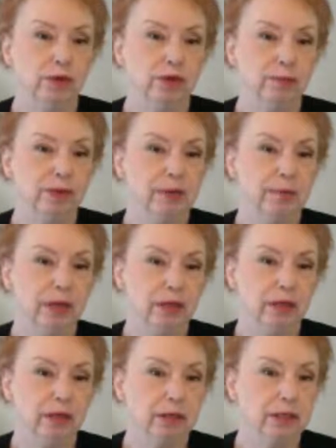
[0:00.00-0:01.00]
their metabolic
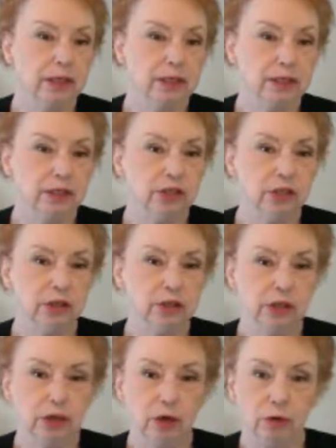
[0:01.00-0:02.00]
testing
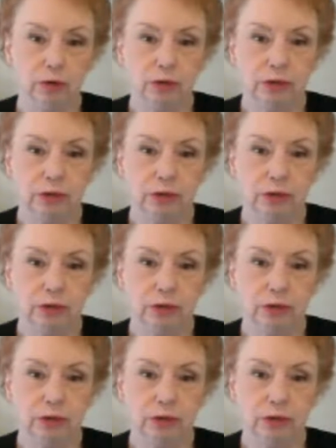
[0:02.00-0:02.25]
shows?